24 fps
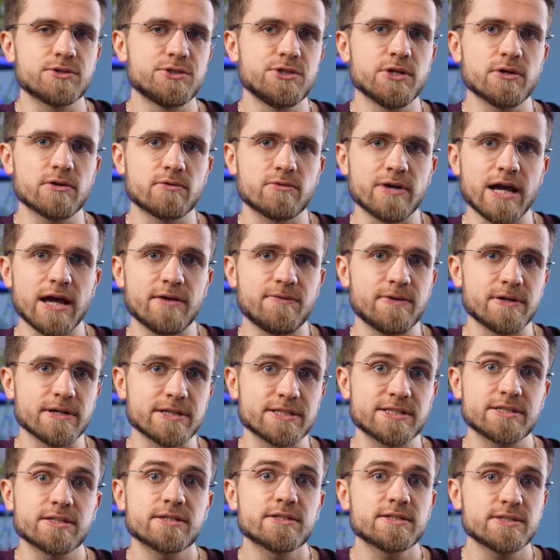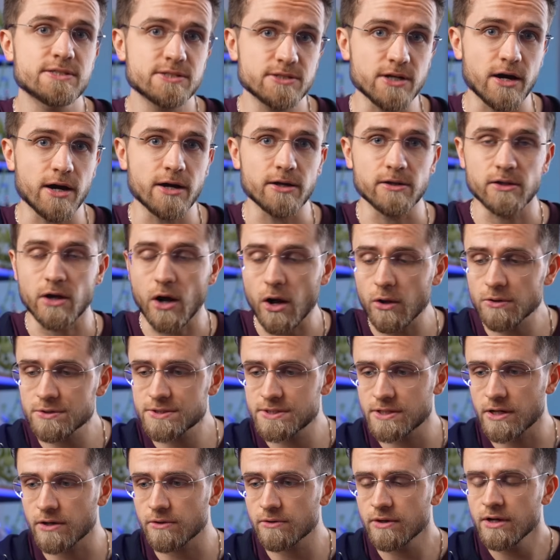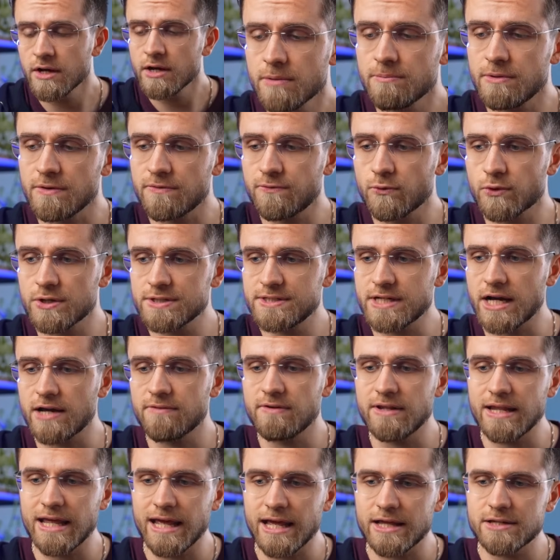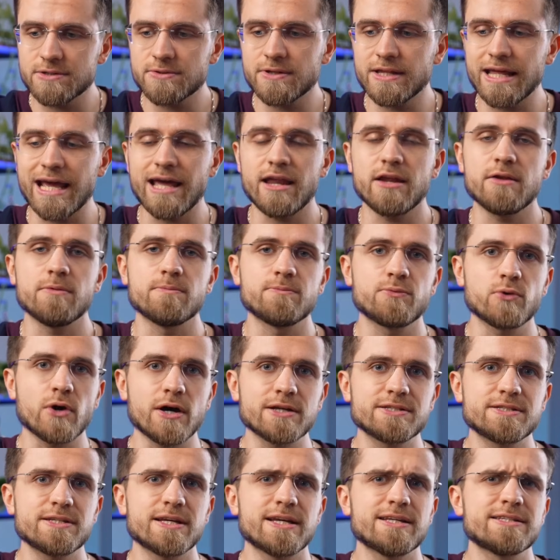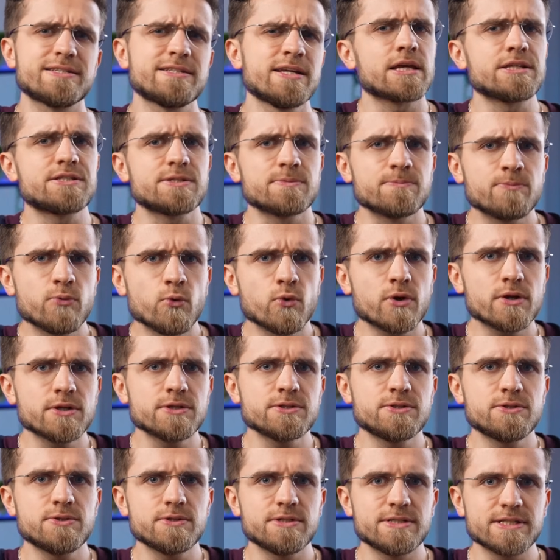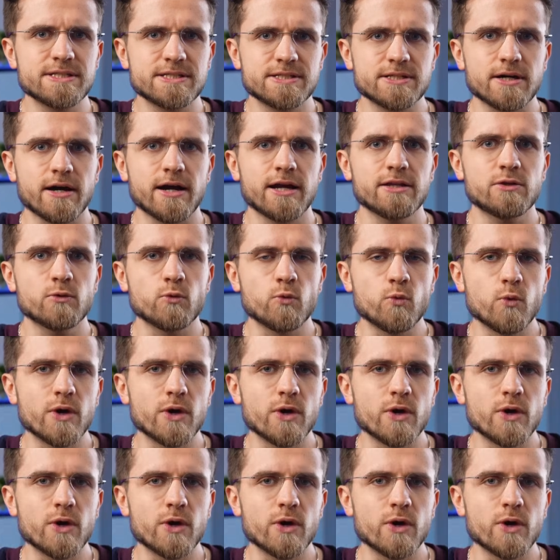Geographic's style. Also, before diving into the editing process, it's important to decide